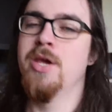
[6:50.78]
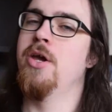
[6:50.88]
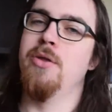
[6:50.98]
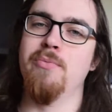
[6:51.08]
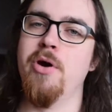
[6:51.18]

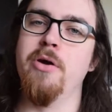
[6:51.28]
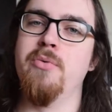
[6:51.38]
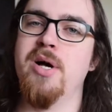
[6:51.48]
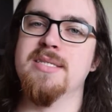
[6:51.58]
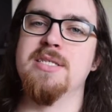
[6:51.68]
in Rogue
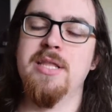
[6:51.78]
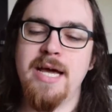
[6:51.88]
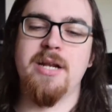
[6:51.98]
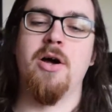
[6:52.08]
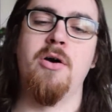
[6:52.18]
One. So
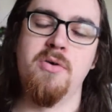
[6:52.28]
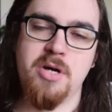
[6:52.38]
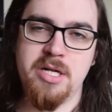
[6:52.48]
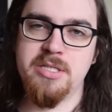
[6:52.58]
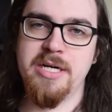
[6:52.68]
that all
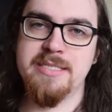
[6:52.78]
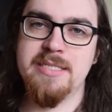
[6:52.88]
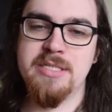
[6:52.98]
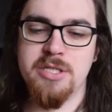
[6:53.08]
kind of ties it in.